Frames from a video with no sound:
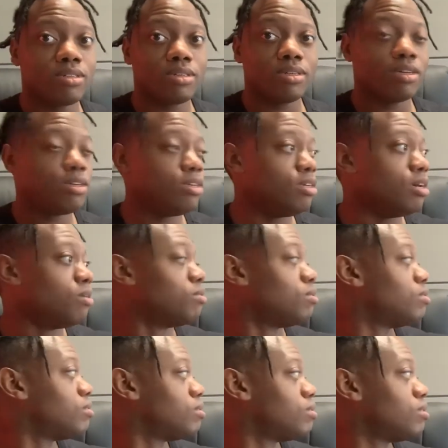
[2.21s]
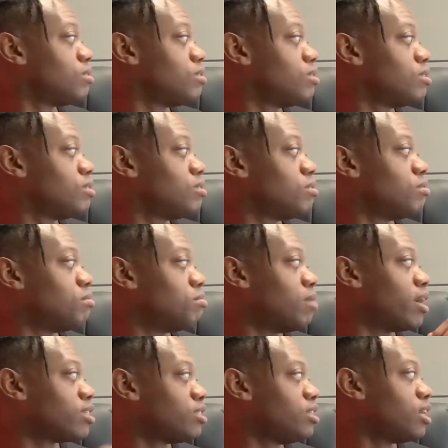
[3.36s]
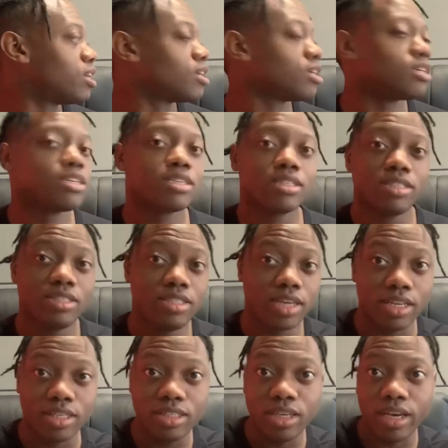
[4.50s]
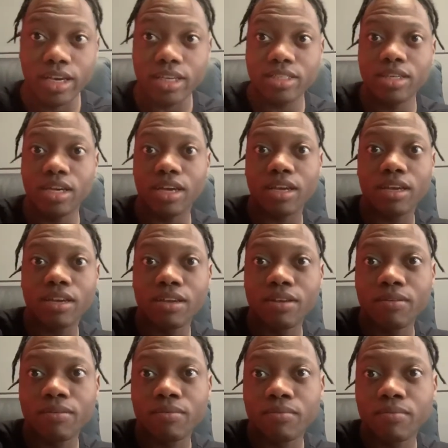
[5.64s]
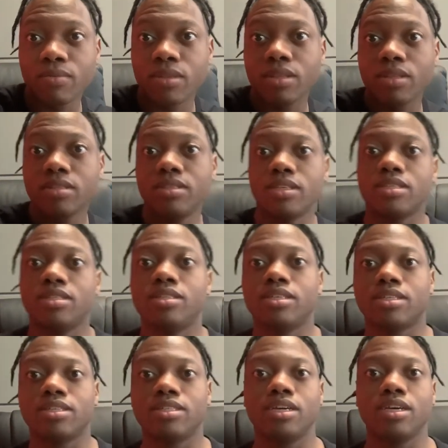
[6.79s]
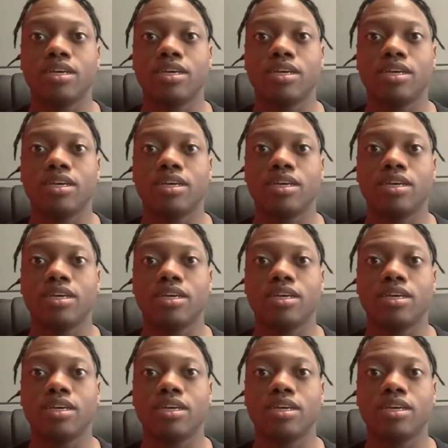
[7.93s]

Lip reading: Yo, mic check. Chickity check, check. Check.